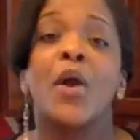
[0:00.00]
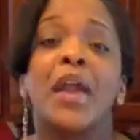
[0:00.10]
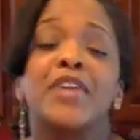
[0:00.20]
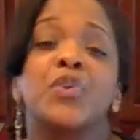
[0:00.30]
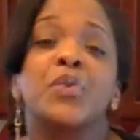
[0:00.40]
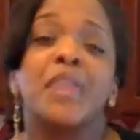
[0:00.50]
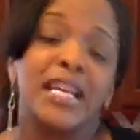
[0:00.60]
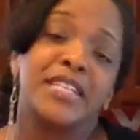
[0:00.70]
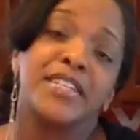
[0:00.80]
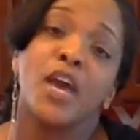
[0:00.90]
Okay, so
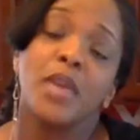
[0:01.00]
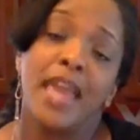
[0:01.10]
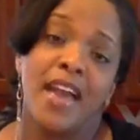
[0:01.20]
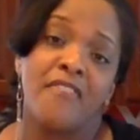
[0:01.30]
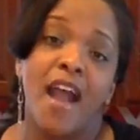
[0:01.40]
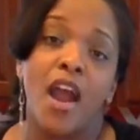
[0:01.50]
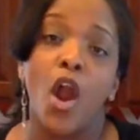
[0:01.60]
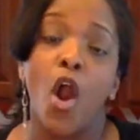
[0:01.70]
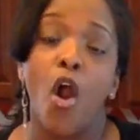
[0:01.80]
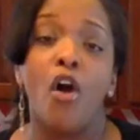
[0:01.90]
next up we have
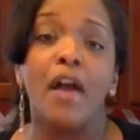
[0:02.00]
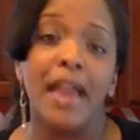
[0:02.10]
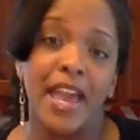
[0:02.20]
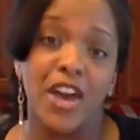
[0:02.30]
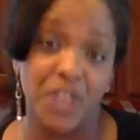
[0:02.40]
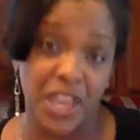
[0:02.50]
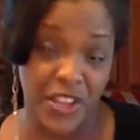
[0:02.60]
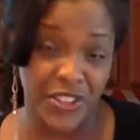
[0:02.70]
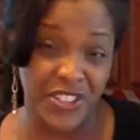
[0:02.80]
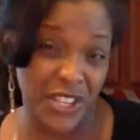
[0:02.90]
our All Hail
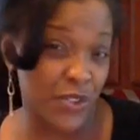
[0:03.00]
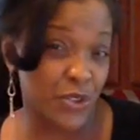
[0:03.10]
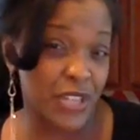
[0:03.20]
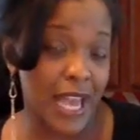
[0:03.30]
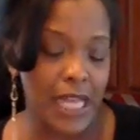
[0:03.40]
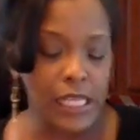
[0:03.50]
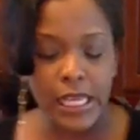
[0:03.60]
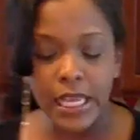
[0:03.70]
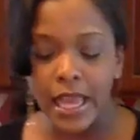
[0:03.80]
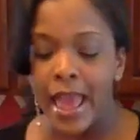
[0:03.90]
Kale Caesar salad.